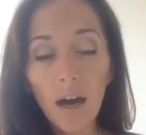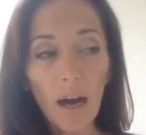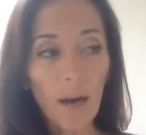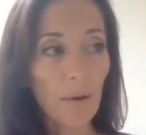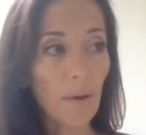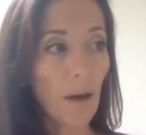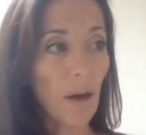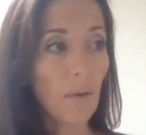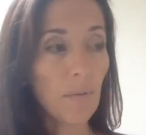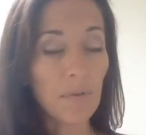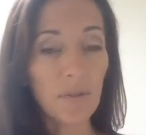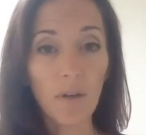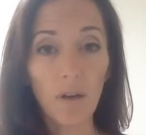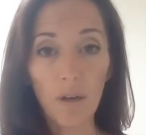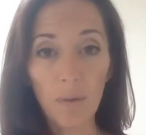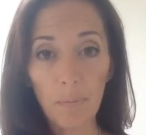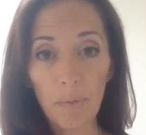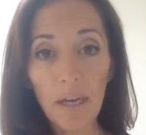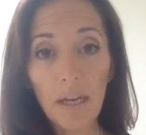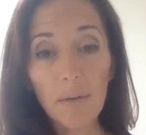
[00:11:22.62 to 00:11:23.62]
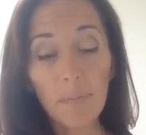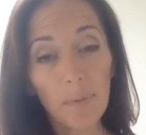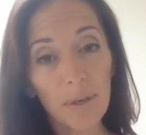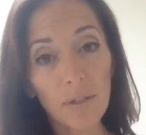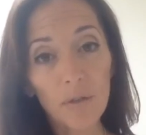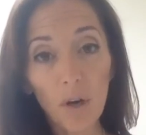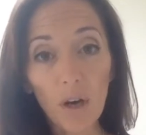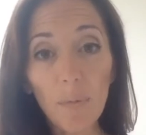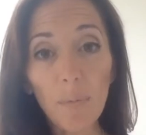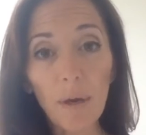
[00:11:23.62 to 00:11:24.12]
I was going to make my
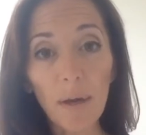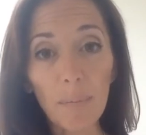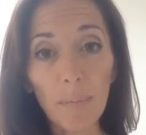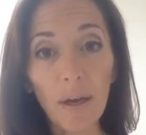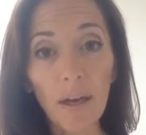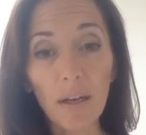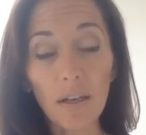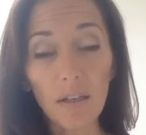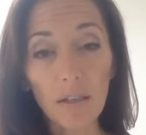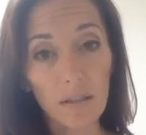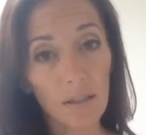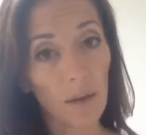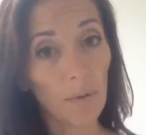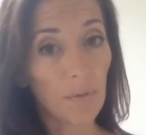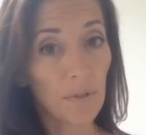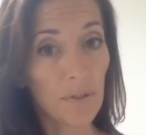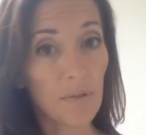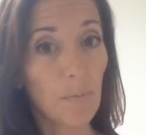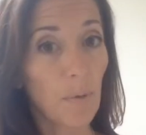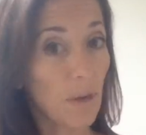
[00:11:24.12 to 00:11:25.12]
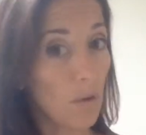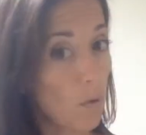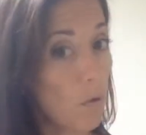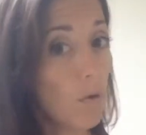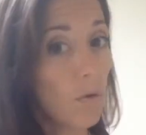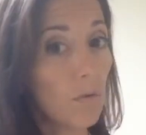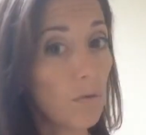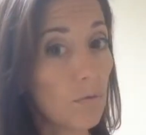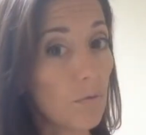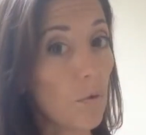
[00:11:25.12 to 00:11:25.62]
truck payment because that was my
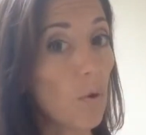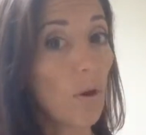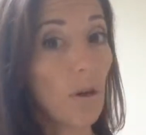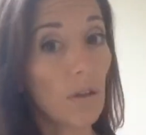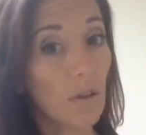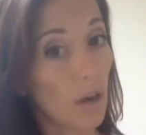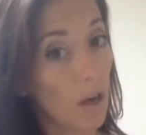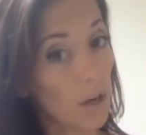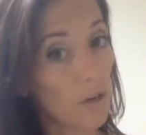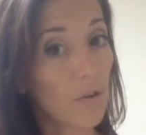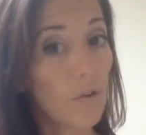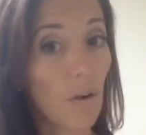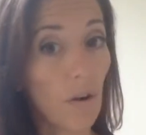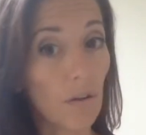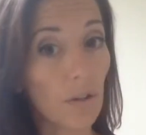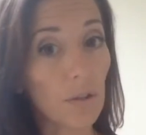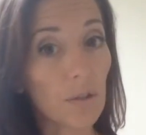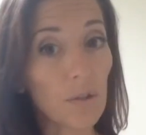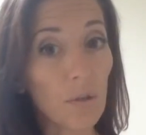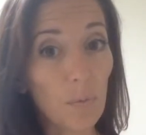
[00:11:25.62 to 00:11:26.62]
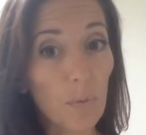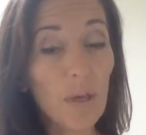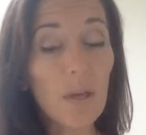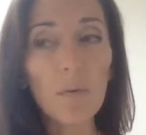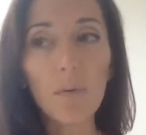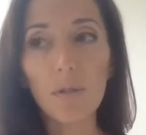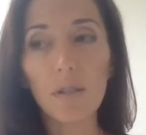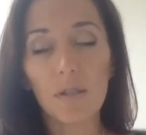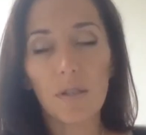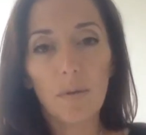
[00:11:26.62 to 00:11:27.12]
goal for the $100 a
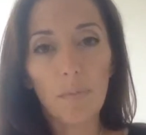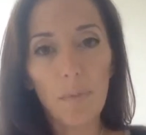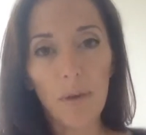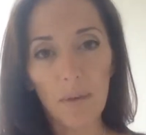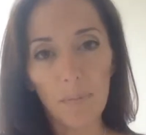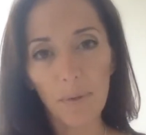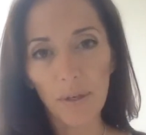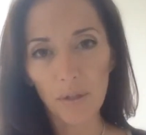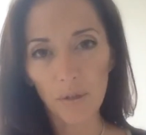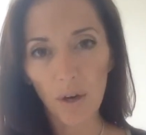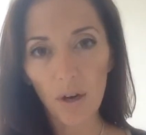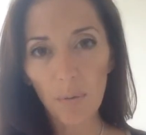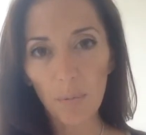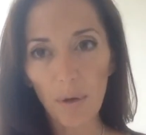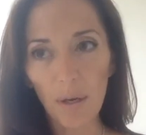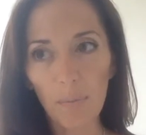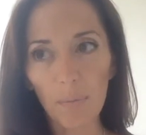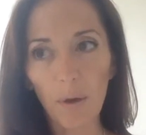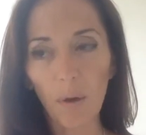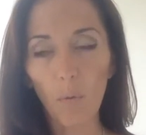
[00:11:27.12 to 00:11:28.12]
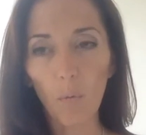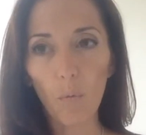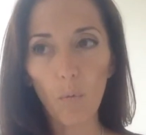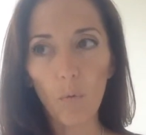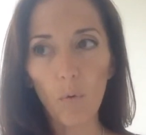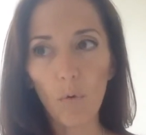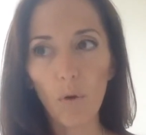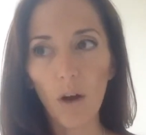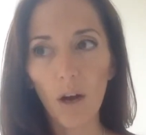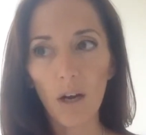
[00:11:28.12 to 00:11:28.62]
week was to make my truck payment.
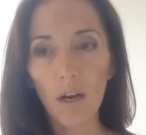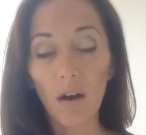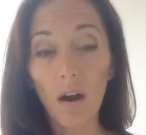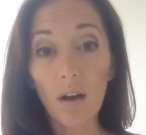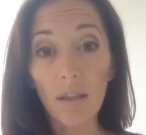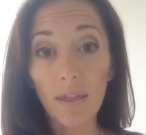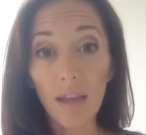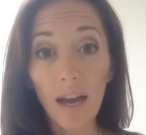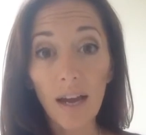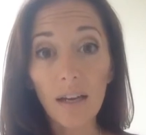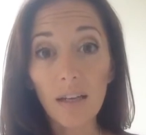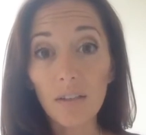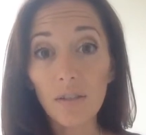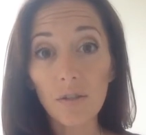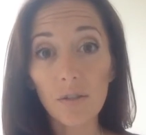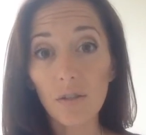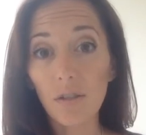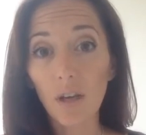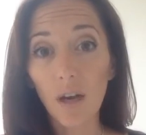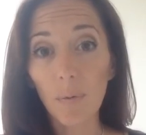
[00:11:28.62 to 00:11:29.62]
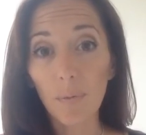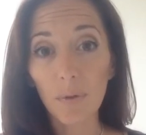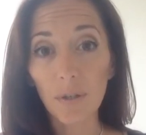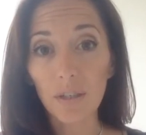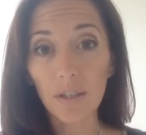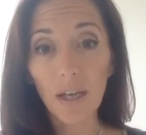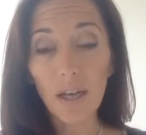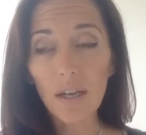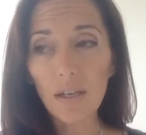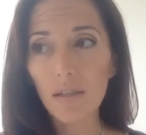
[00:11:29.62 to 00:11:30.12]
Well, I got that in just a couple
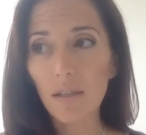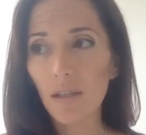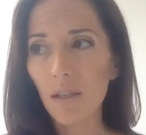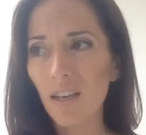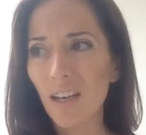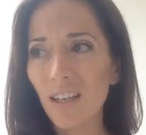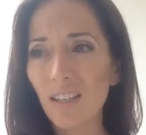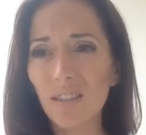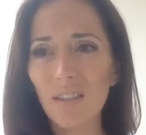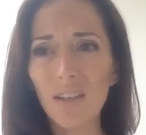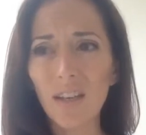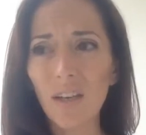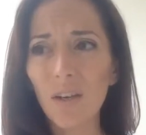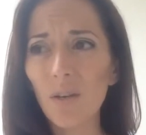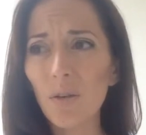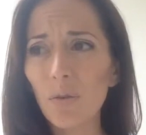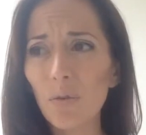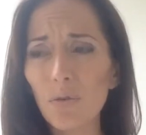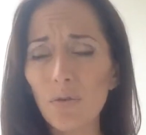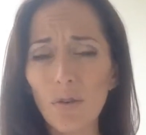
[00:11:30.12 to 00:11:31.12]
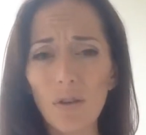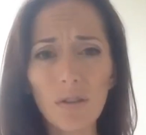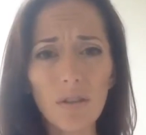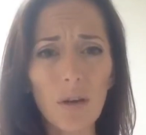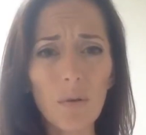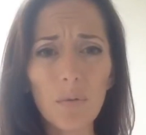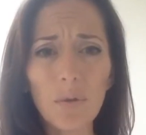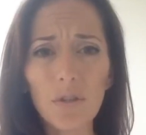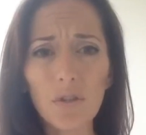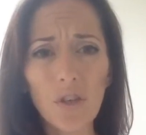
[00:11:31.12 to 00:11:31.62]
of days. And the next thing I knew,
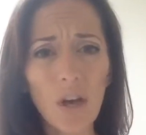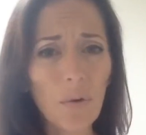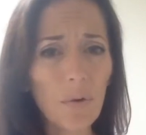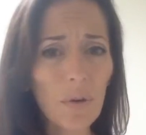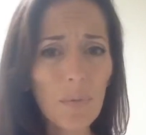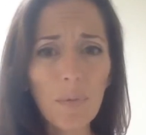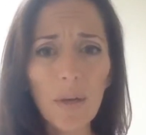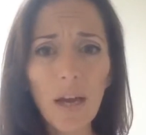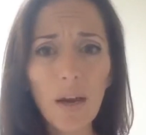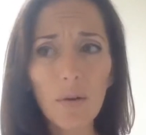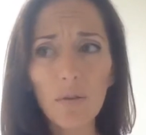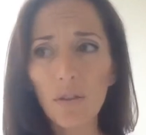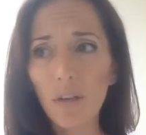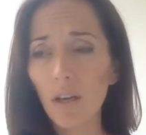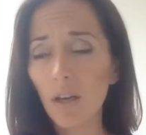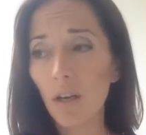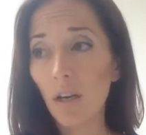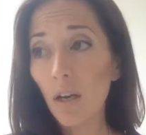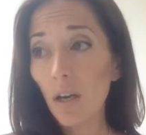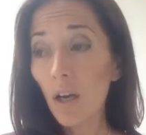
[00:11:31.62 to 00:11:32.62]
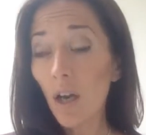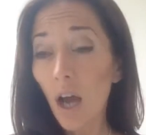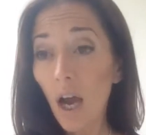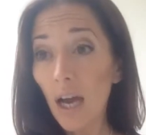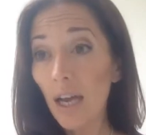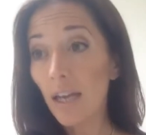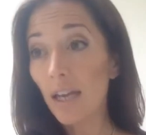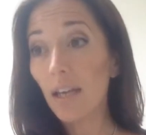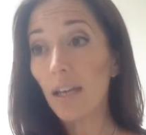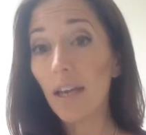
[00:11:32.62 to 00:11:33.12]
Chantal was shouting me out that
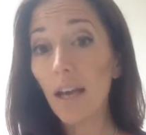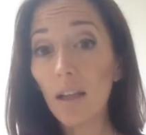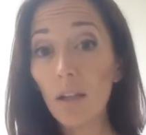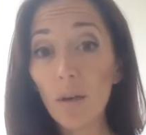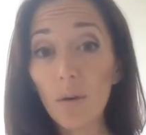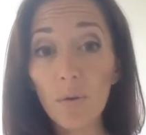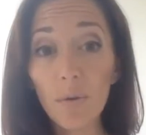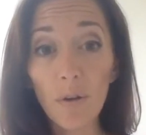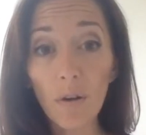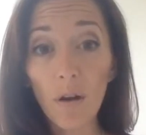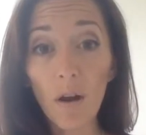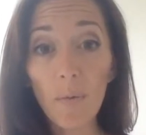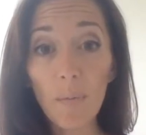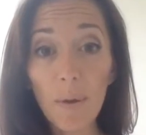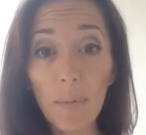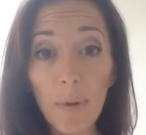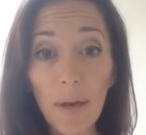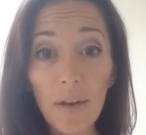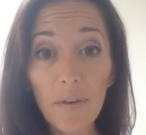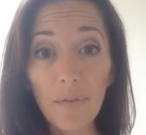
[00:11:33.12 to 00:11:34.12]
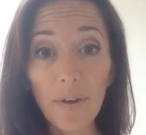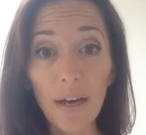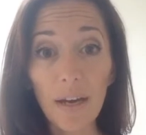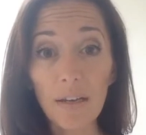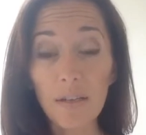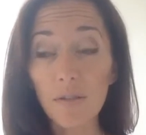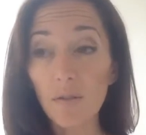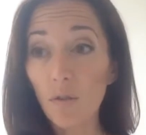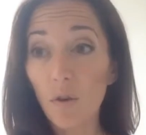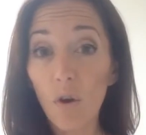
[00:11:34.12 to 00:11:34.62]
I hit yellow and I got my pay
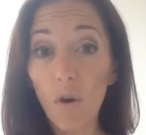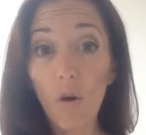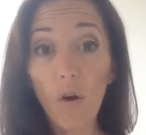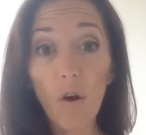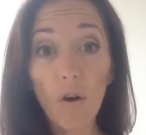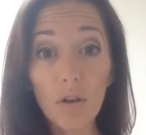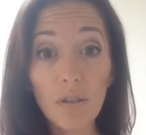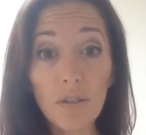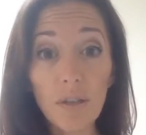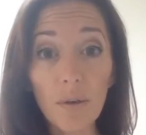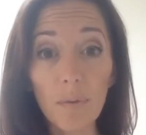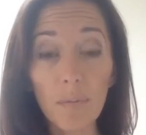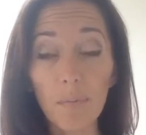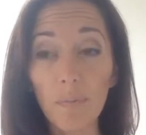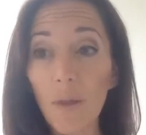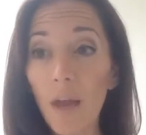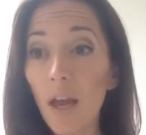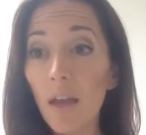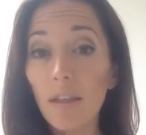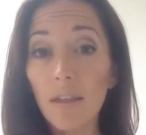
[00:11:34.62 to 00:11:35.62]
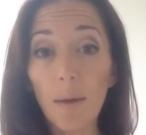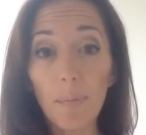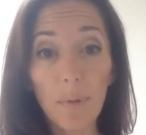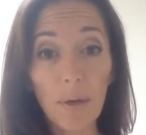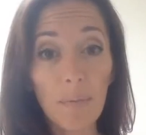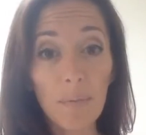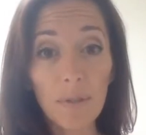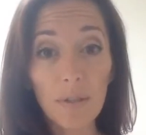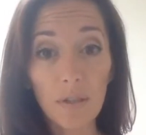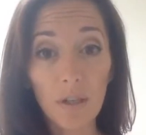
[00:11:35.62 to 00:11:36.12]
raise. Awesome. That
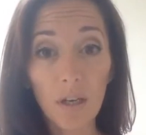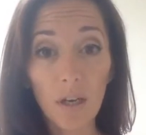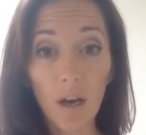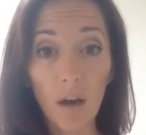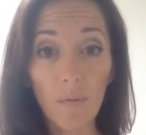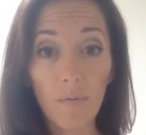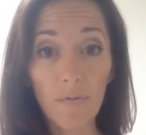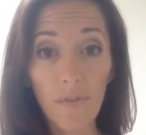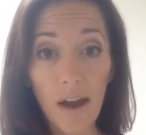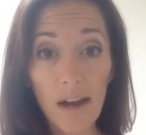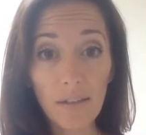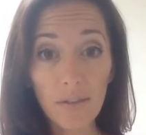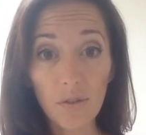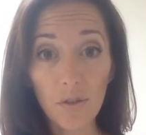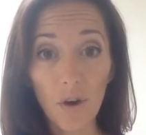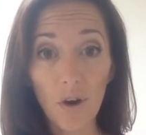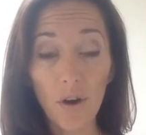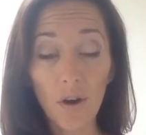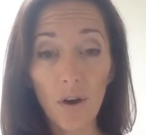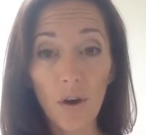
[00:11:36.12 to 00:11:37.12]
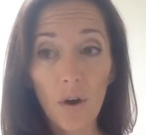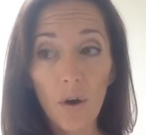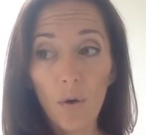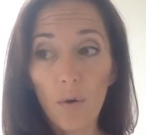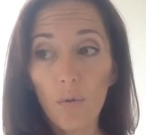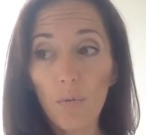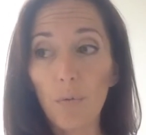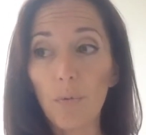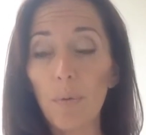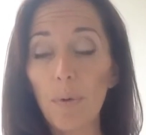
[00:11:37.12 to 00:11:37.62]
payment's going to come faster.
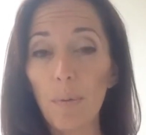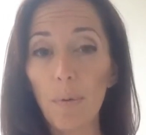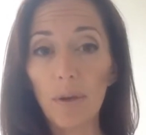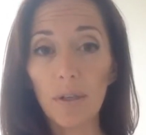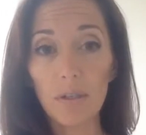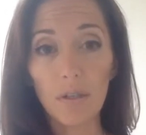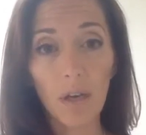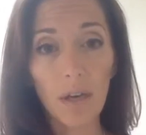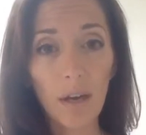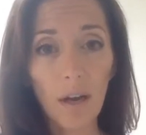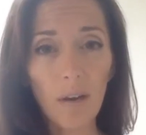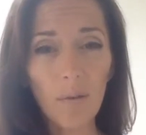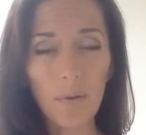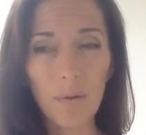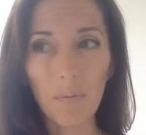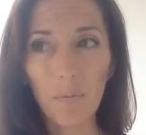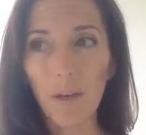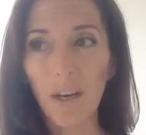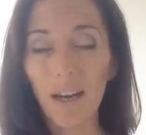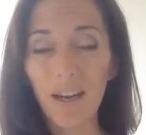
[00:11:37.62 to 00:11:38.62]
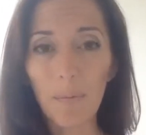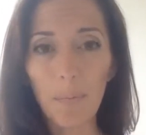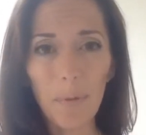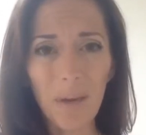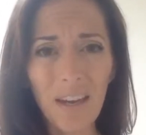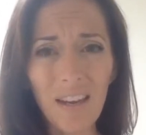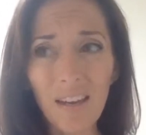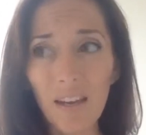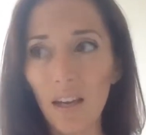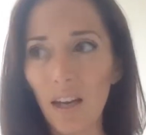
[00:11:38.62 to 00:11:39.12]
Well, people had signed on with me and I hit
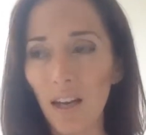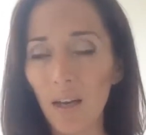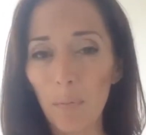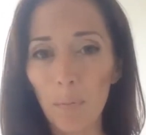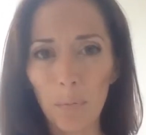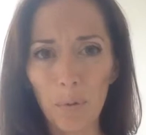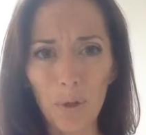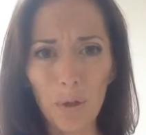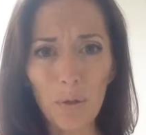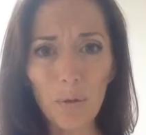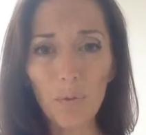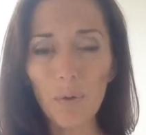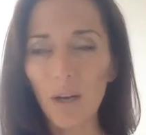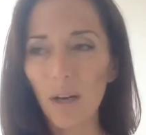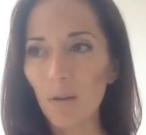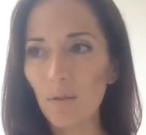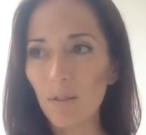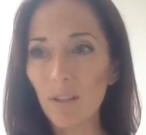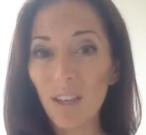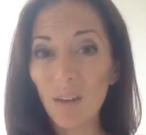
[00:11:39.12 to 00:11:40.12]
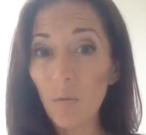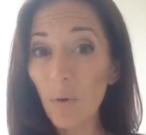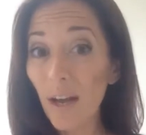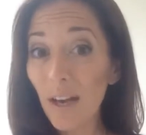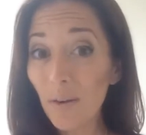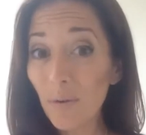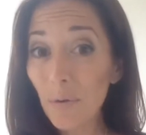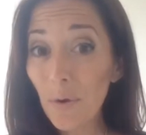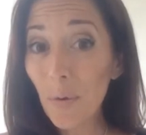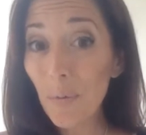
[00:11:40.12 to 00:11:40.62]
pink and I hit blue and I was like, well,
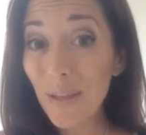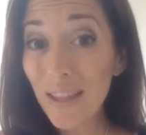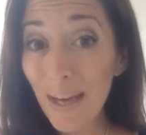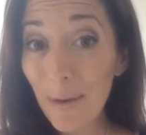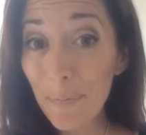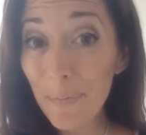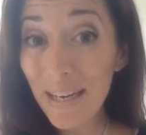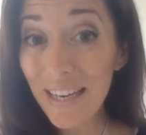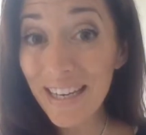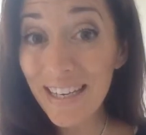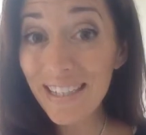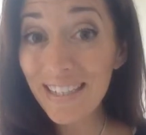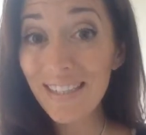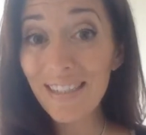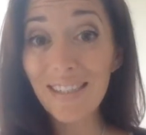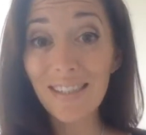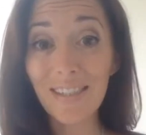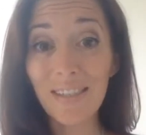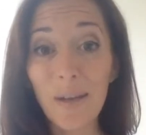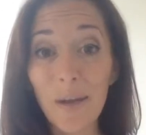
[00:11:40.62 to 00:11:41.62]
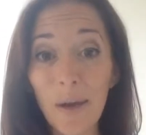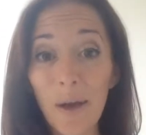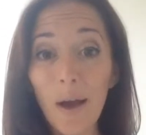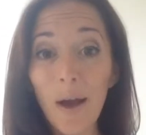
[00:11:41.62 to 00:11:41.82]
I don't know what that means.